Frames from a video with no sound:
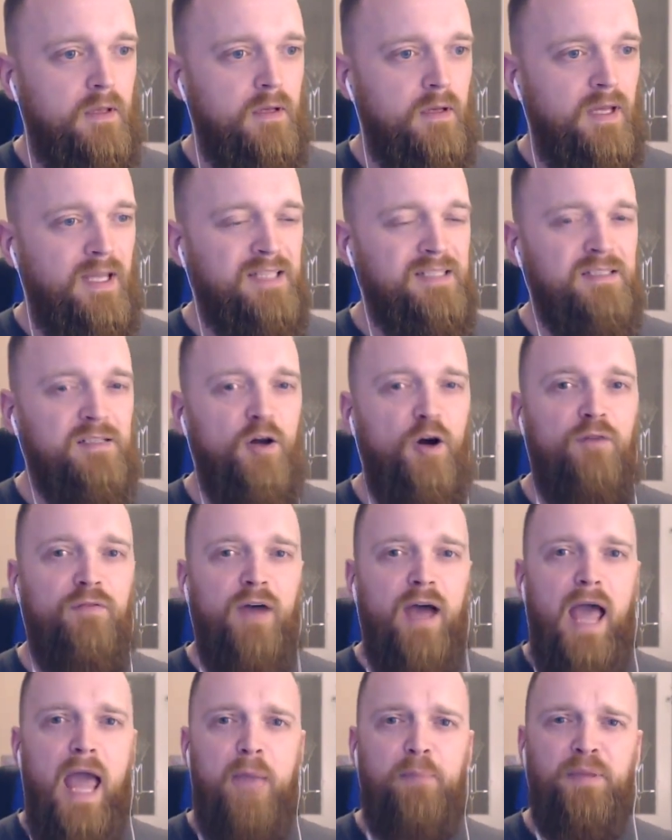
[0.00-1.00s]
It's sort of
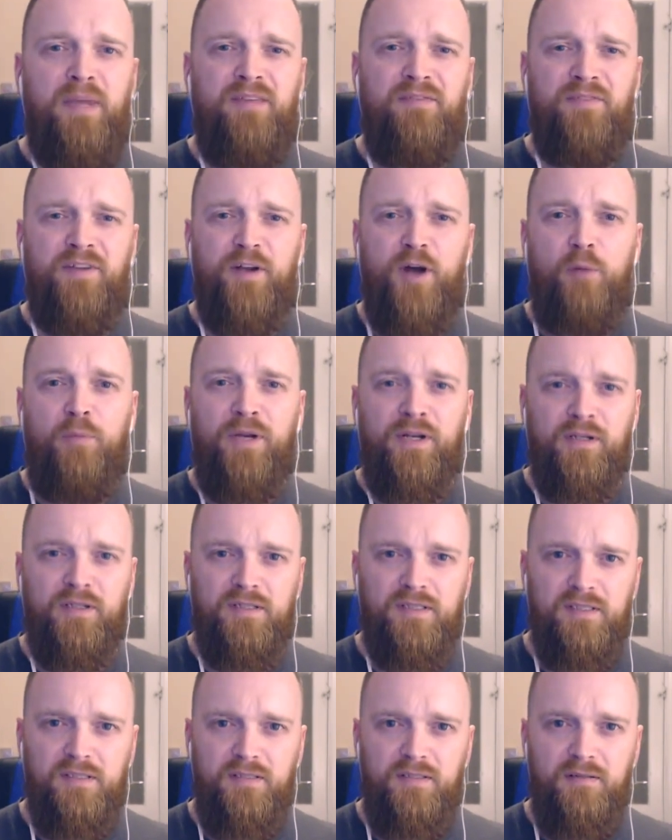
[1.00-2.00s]

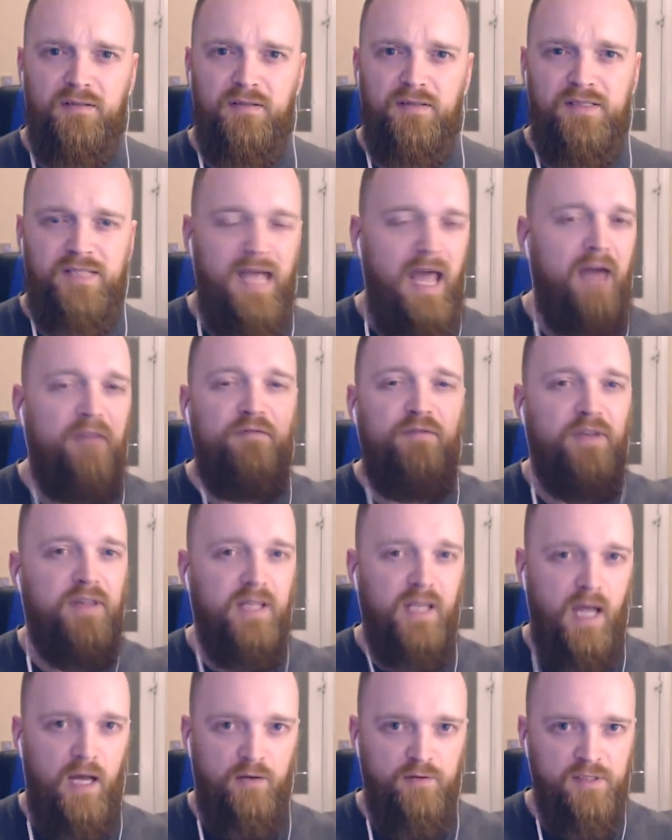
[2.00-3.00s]
epiphenomenous to
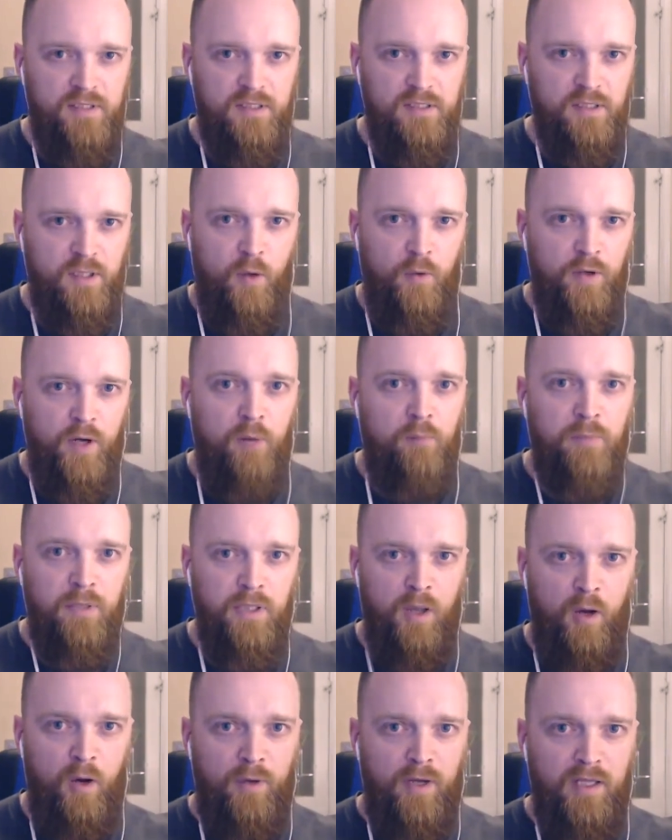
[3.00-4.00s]
everything else that's going on
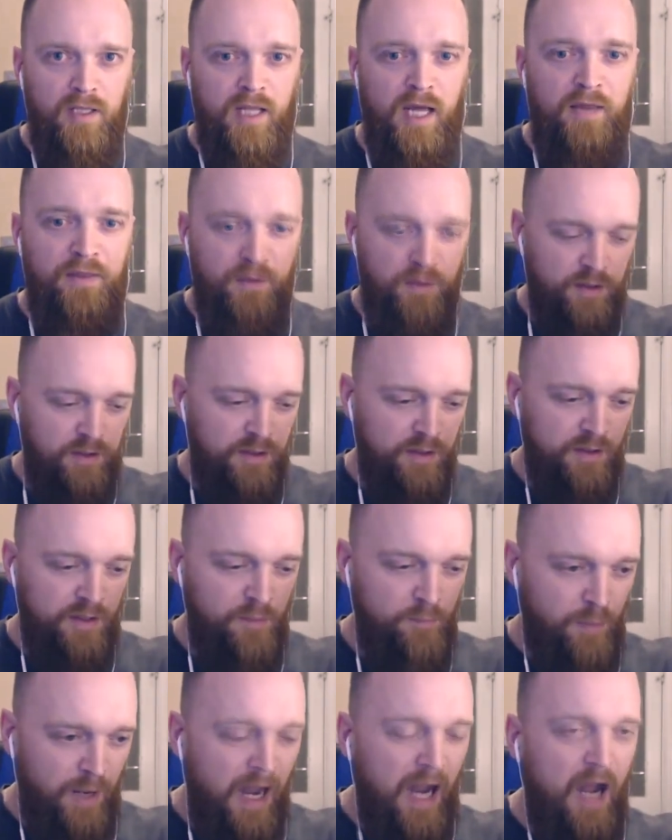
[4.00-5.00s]
below it. Like the, the,
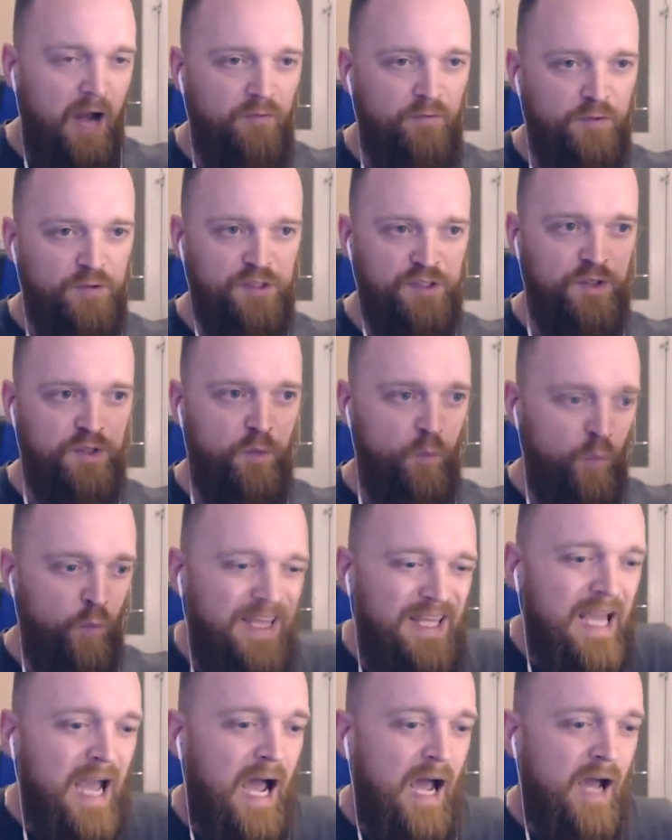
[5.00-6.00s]
the part of us that
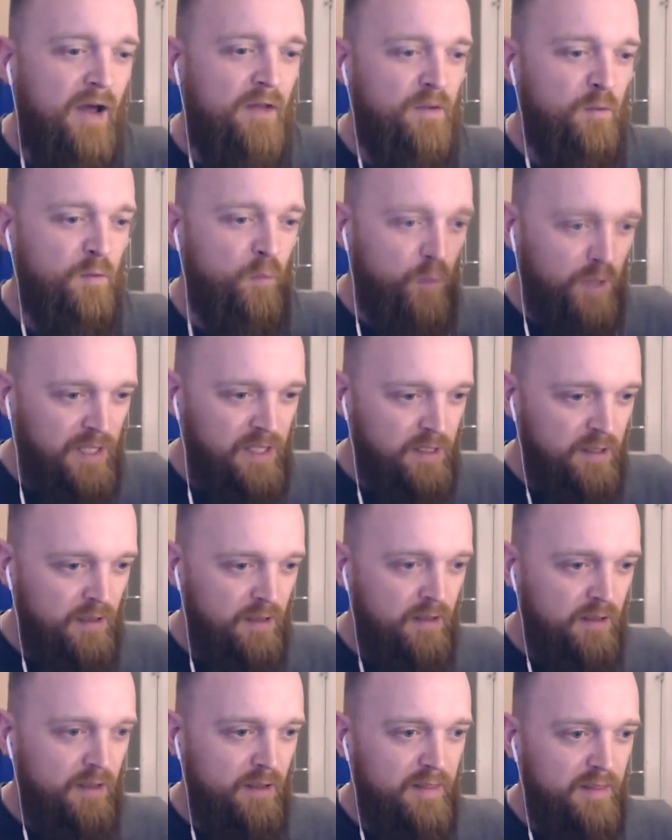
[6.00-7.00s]
we are, that we
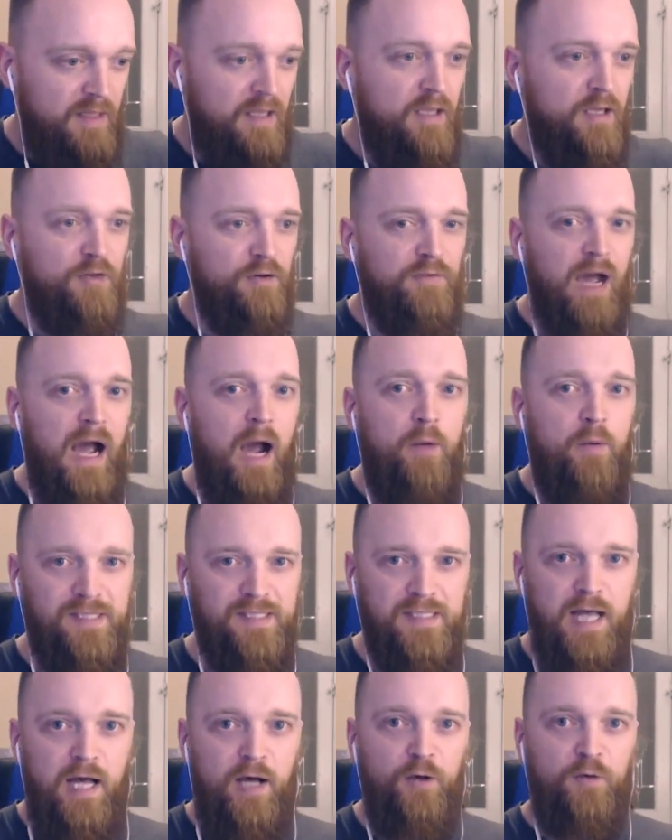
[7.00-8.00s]
think of
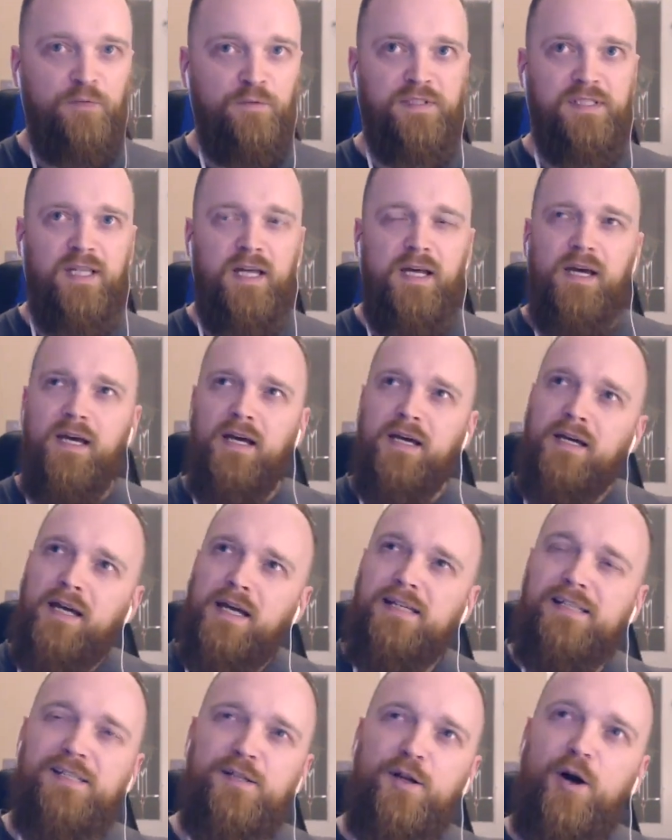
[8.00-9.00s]
ourselves
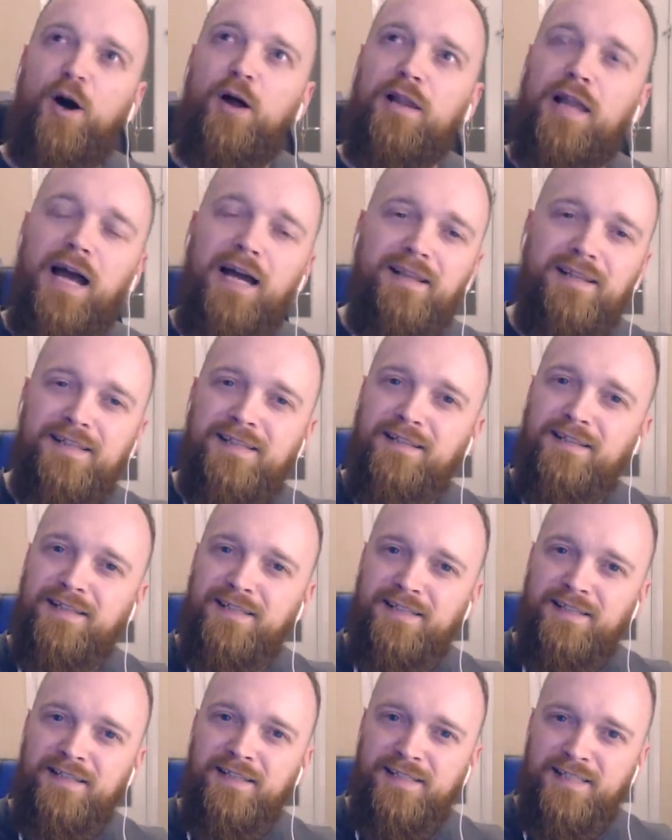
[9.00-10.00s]
is sort of like the, the,
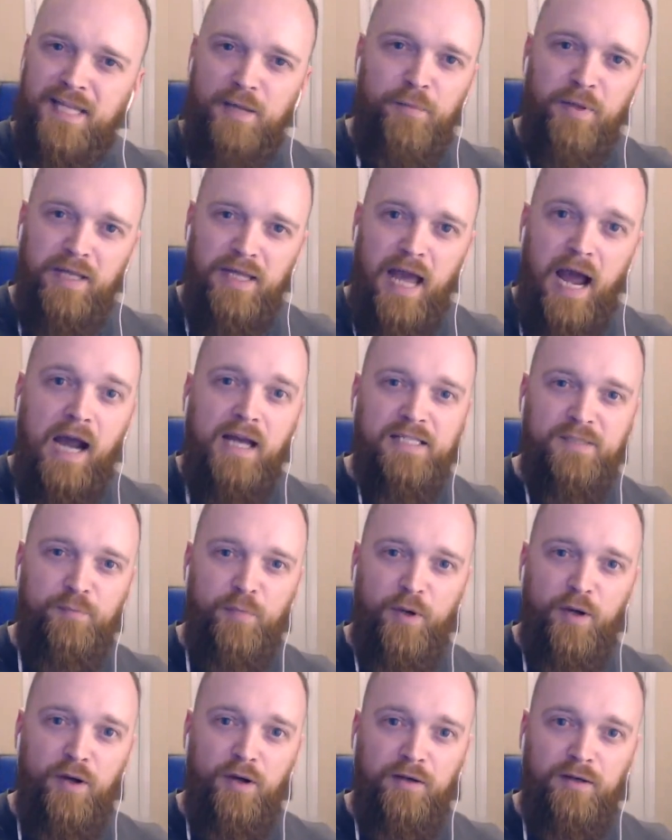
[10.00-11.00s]
the tip of the
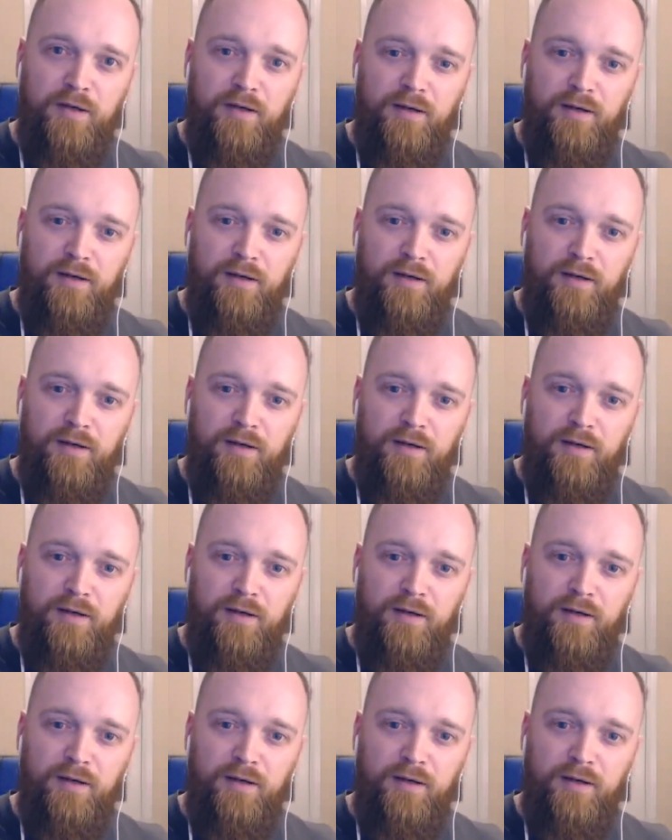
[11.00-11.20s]
iceberg.